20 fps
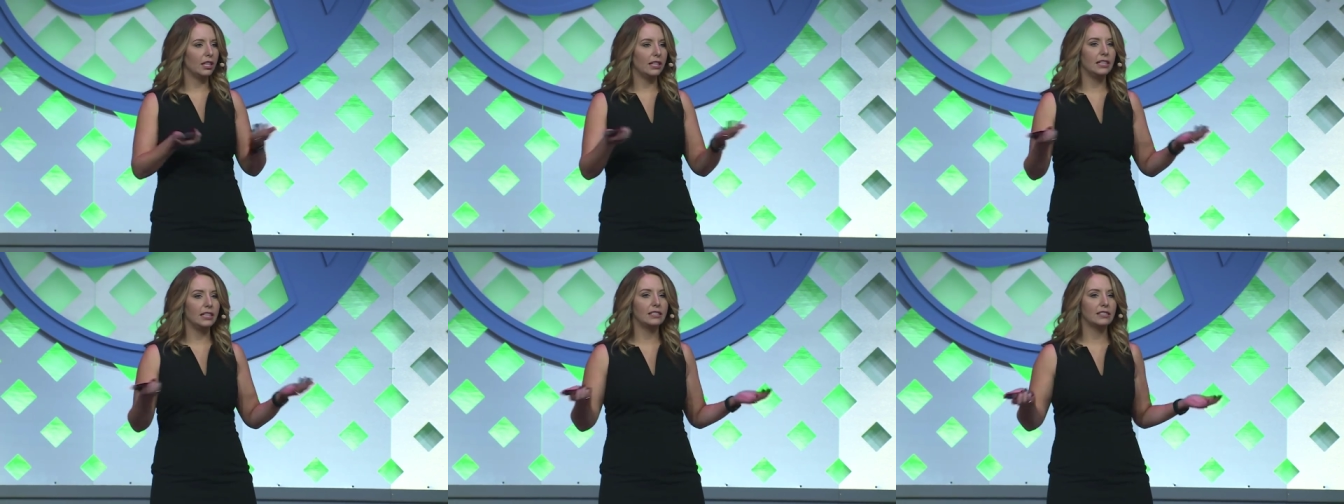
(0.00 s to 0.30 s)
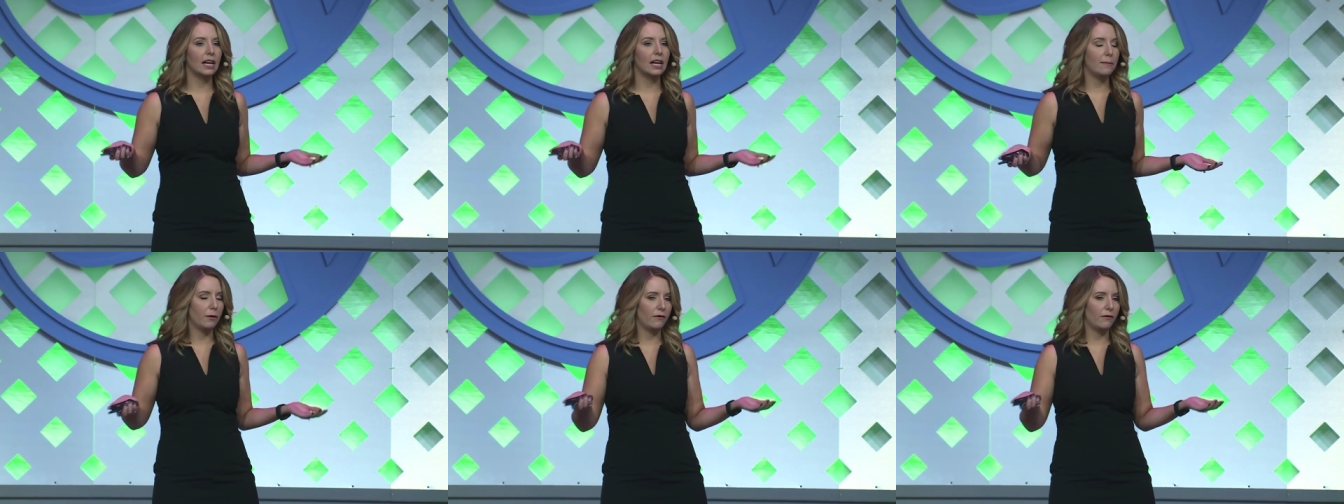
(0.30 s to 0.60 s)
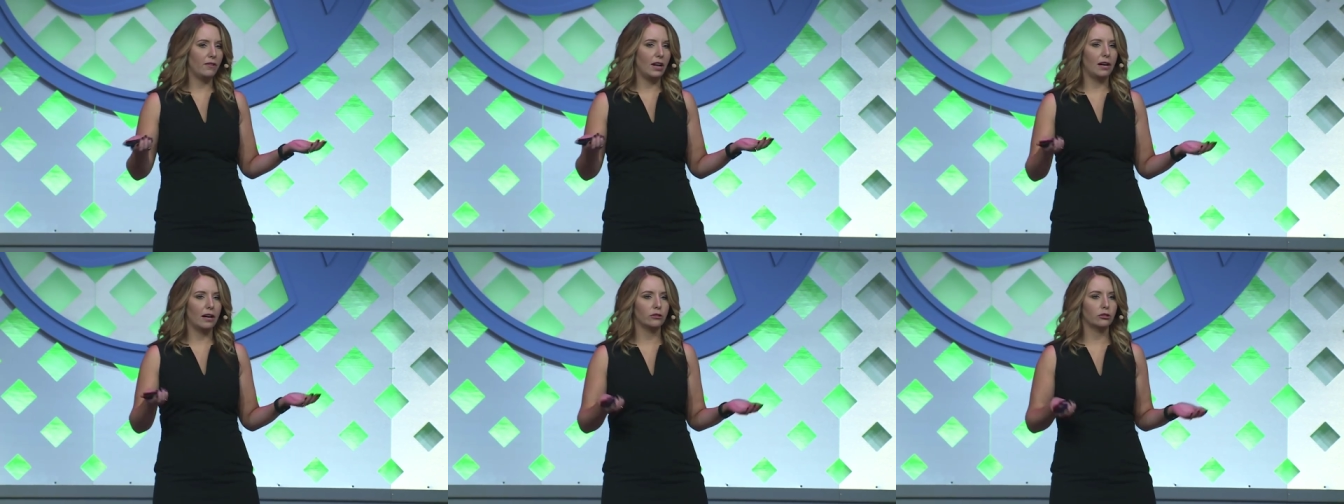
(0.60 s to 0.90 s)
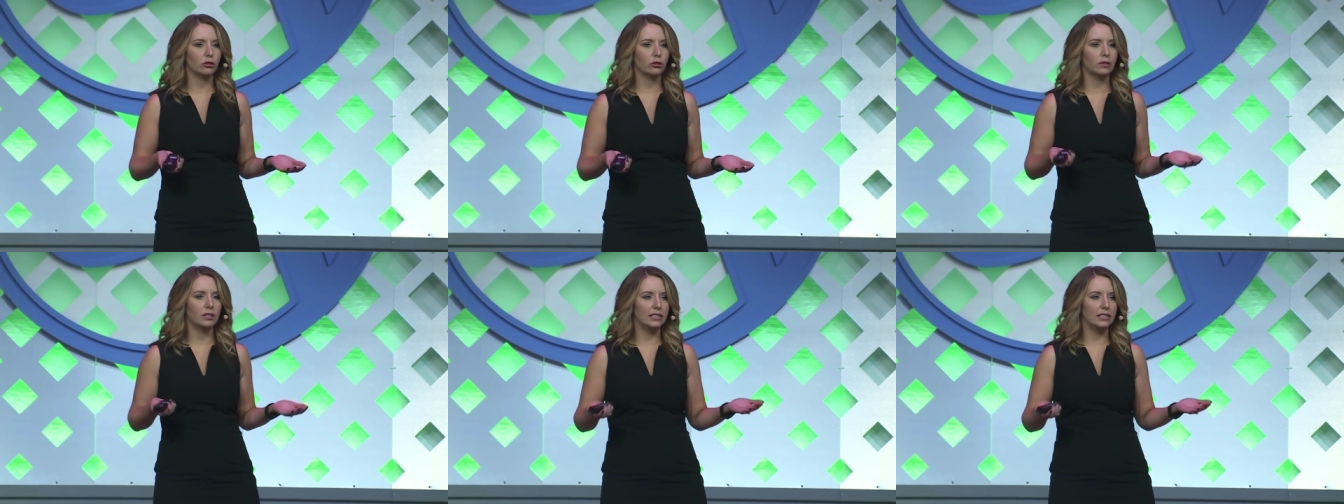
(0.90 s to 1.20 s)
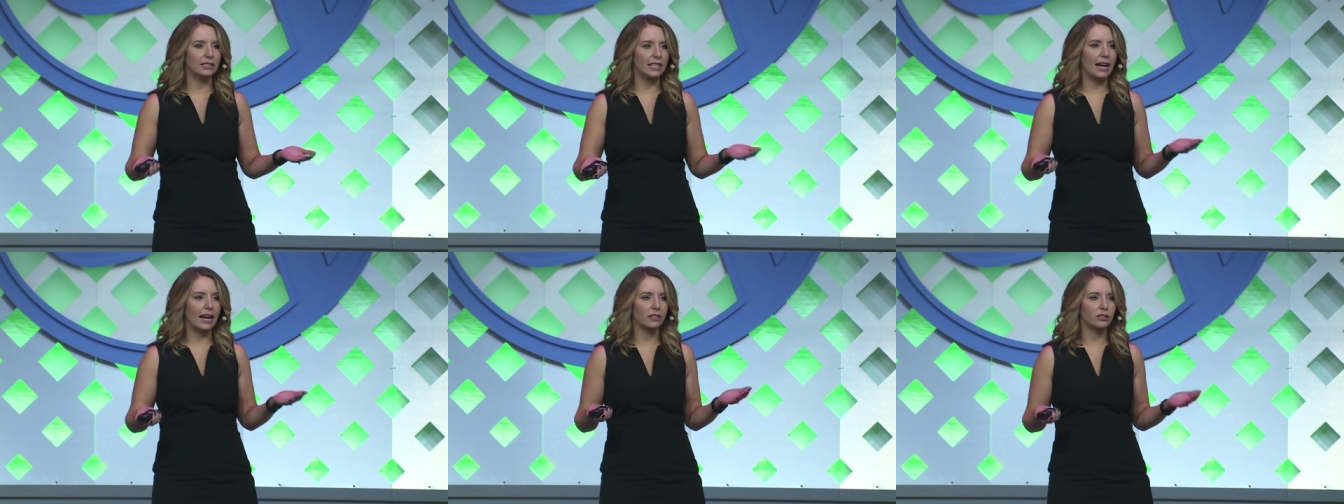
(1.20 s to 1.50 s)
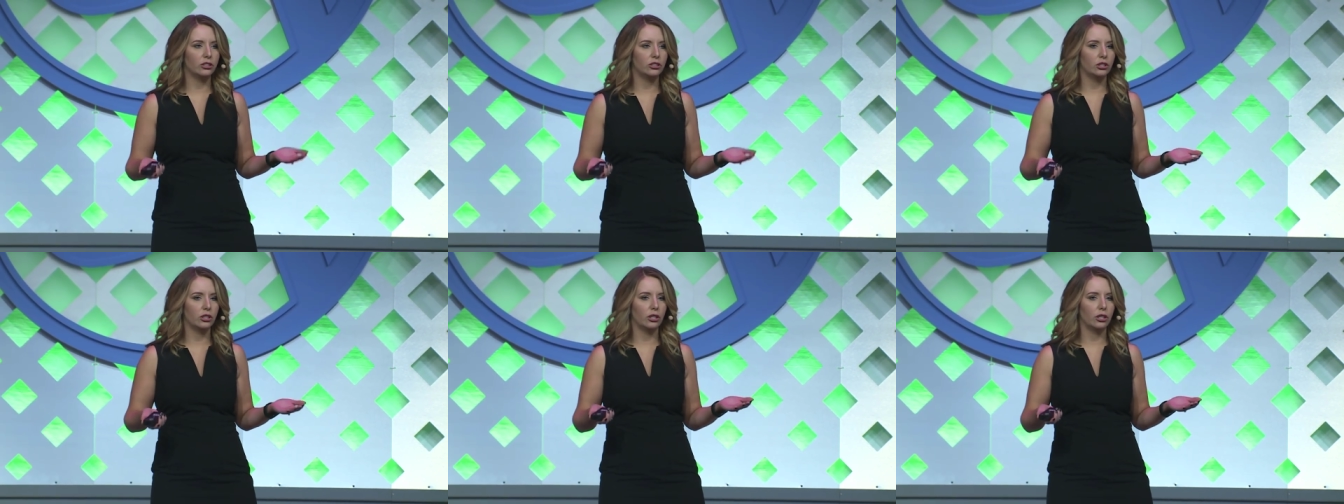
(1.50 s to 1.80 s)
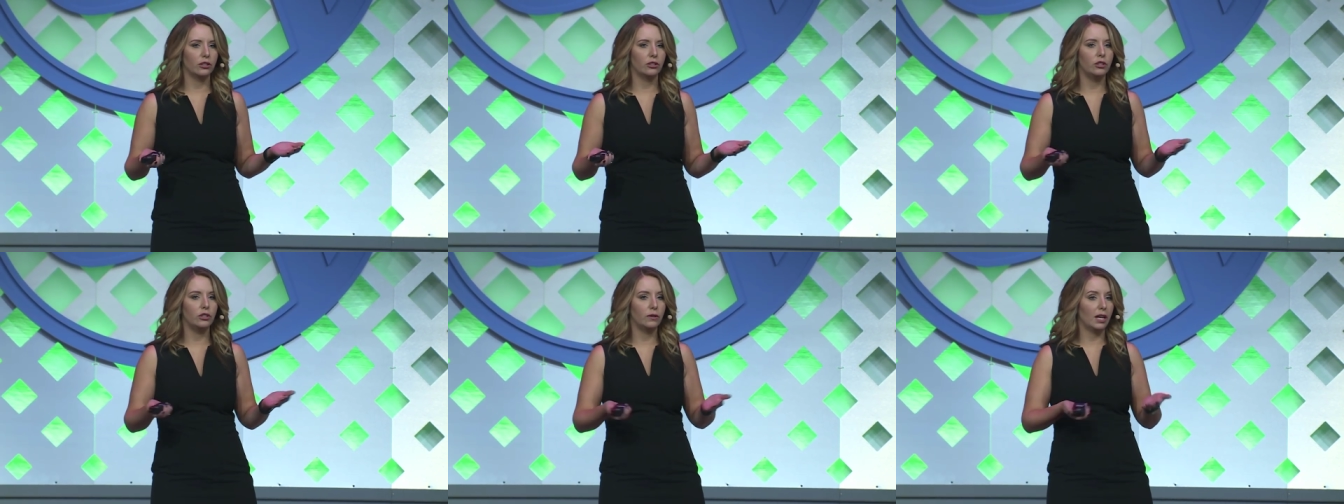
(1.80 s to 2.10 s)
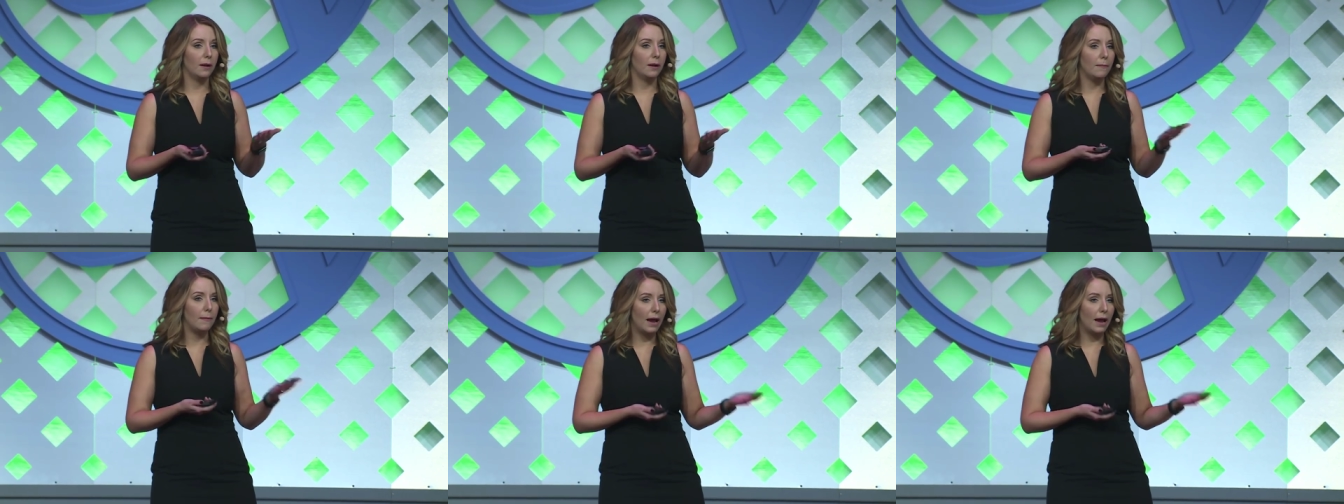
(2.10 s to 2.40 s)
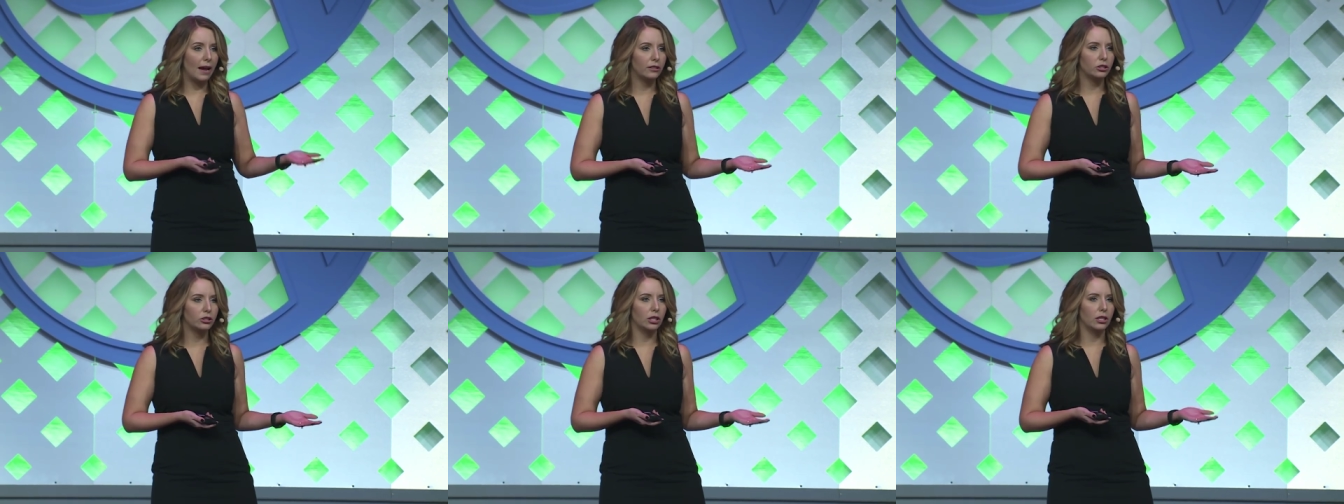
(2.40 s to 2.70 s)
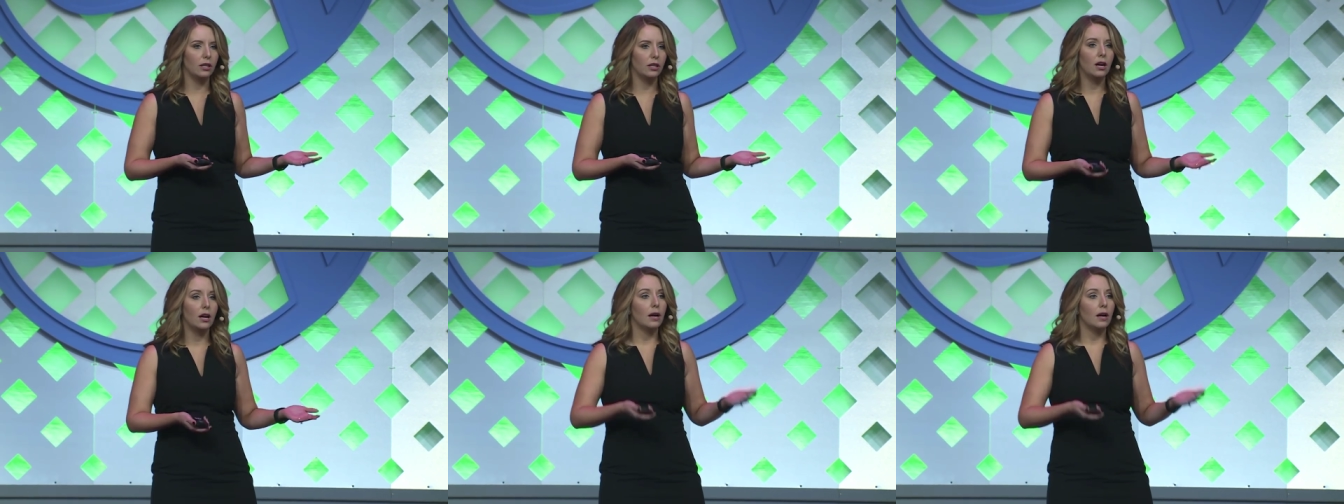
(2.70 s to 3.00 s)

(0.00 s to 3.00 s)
any type of natural disaster you can imagine.